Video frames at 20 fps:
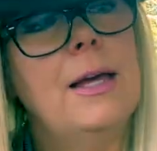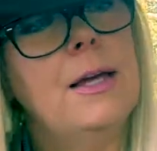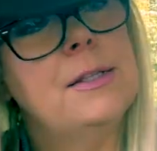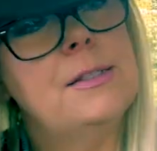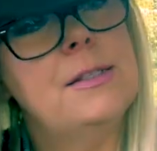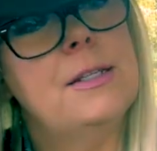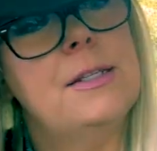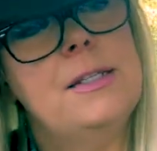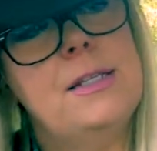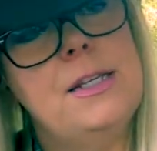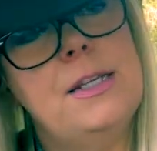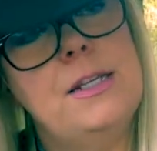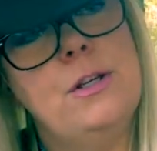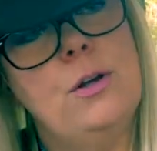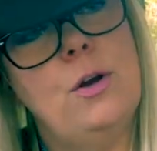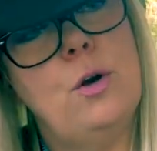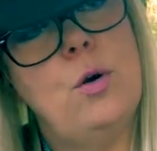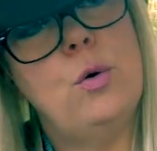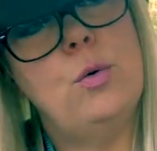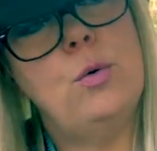Because
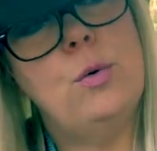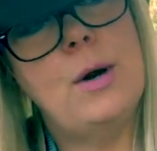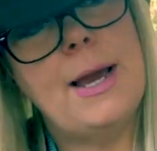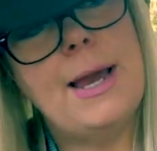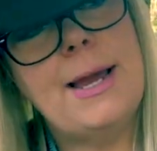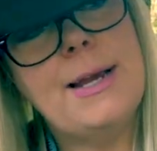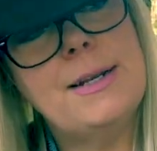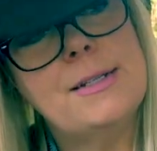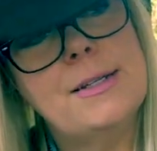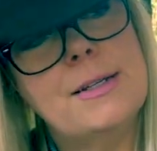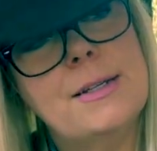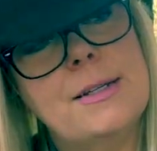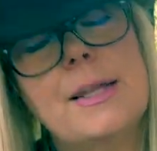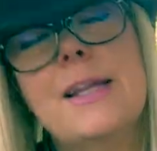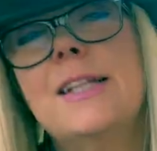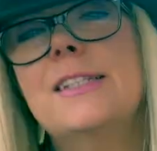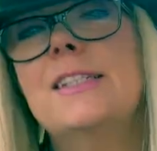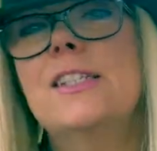it's